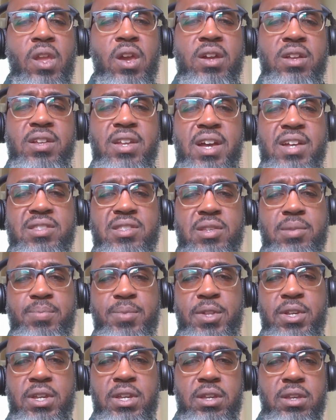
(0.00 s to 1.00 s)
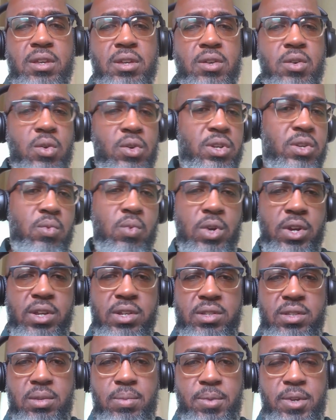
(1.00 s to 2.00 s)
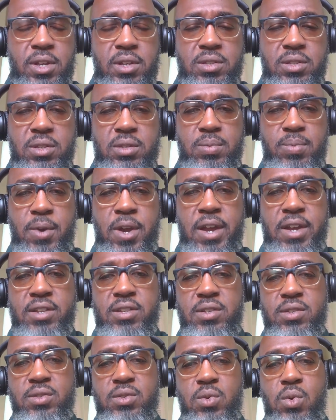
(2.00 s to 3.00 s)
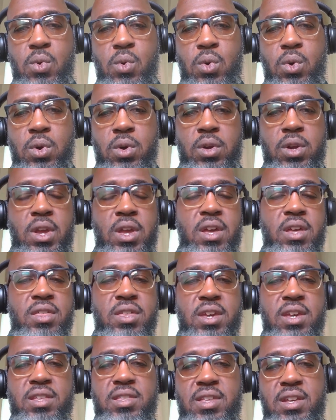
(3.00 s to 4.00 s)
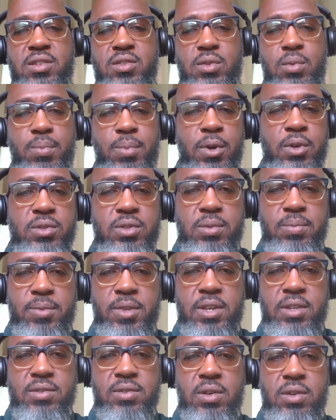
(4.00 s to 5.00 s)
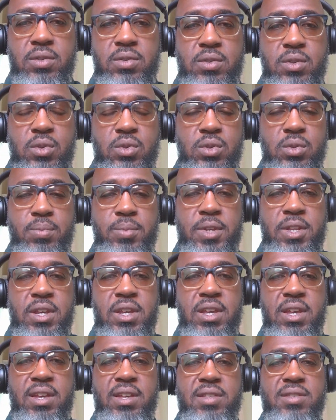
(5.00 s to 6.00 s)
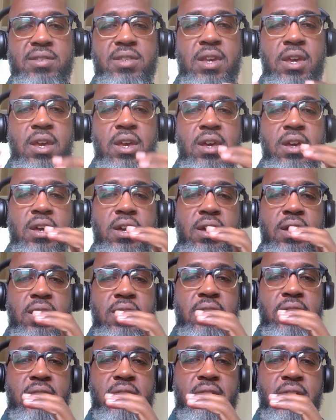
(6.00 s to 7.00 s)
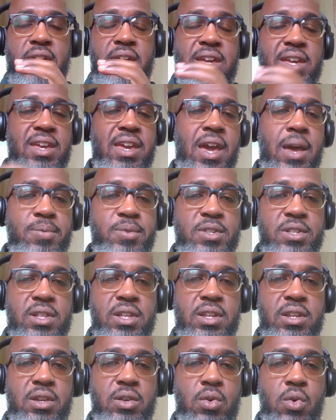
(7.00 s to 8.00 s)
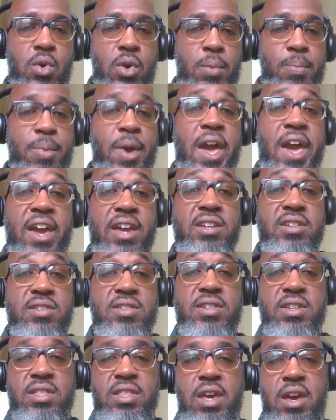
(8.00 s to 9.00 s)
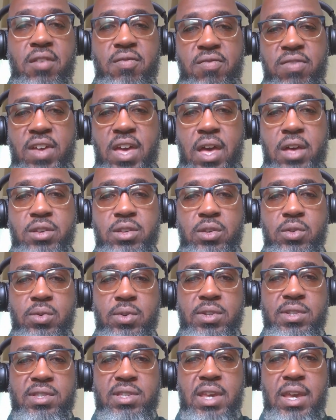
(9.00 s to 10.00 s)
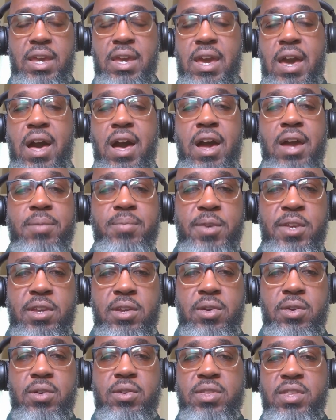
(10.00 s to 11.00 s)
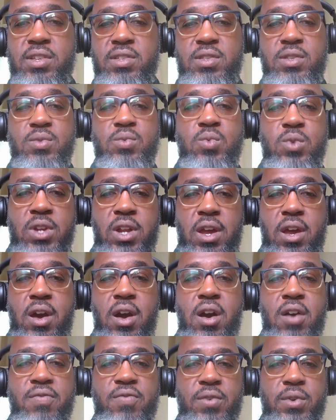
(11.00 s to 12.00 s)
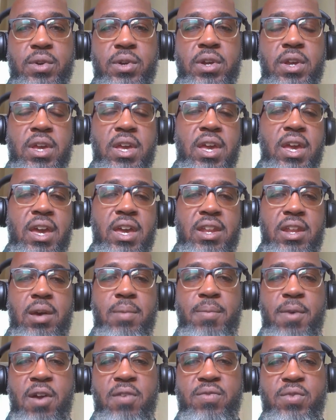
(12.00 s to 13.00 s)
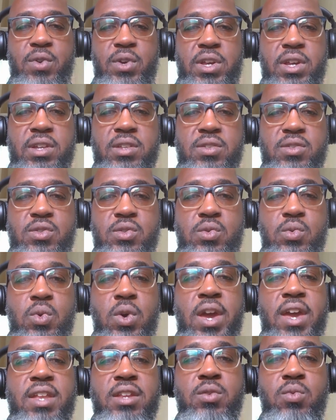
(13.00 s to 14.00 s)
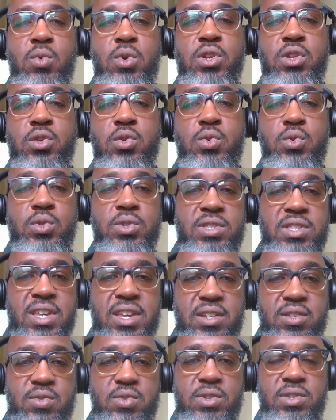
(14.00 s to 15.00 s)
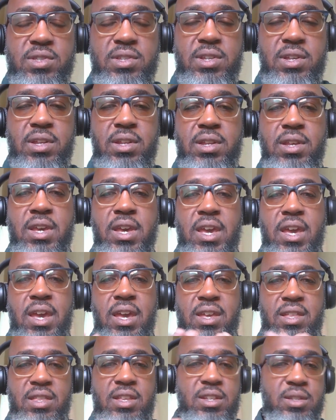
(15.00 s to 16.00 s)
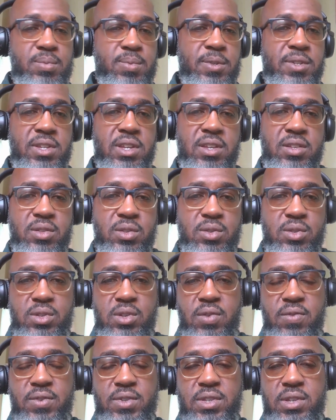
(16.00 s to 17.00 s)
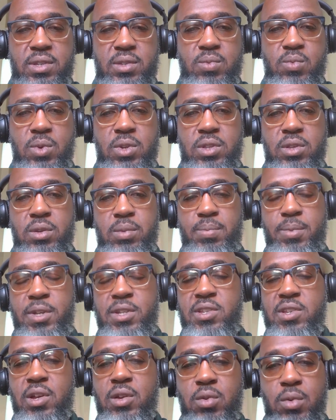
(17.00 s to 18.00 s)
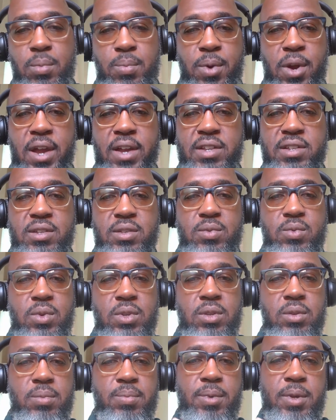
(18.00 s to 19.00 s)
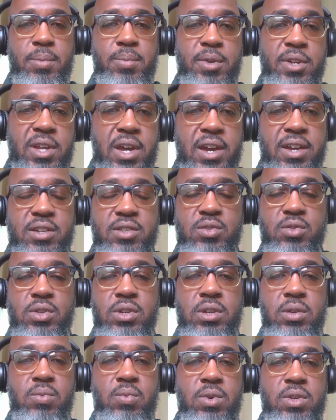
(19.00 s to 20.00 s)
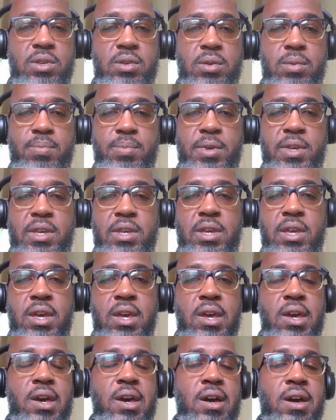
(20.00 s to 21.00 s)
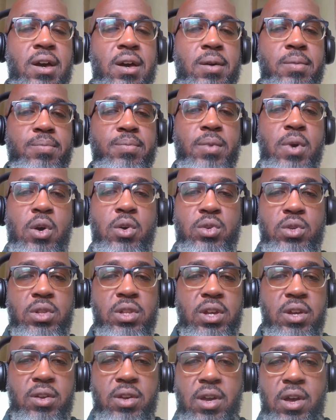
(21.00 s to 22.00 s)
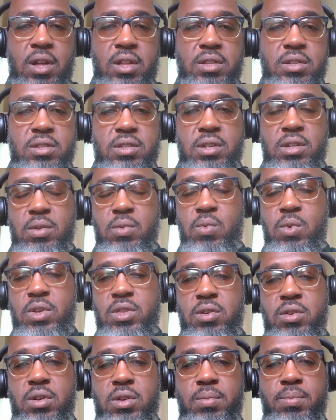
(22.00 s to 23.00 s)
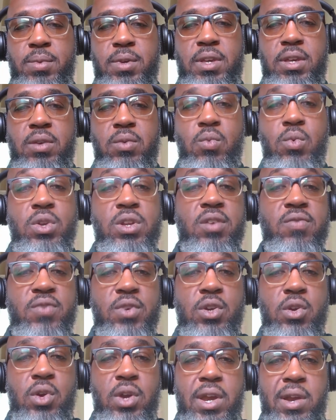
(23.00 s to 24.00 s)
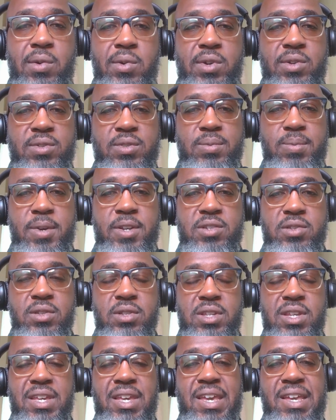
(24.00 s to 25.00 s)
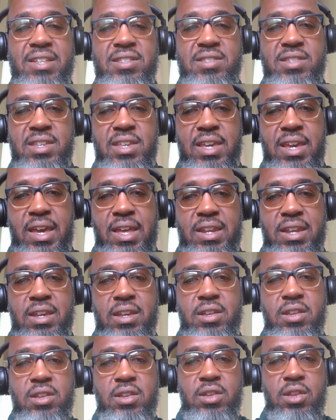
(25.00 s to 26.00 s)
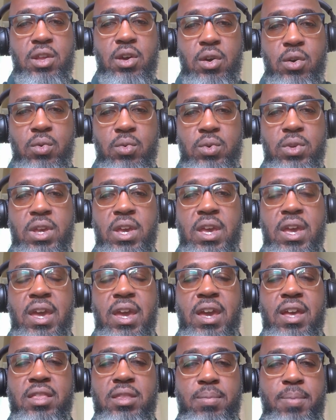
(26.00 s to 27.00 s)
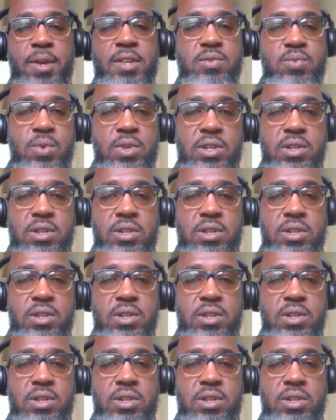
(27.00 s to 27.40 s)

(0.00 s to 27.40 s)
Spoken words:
not simply going to work in someone else's practice or thinking that you'll post some things on social media. It's encapsulating or packaging that value and saying, I'm here, this is what I offer, and I'm offering it to anyone who is interested in these particular services, whether it be general practice, whether it be podiatry, whether it be otolaryngology, whether it be whatever your area of specialty, it's getting known. And the best way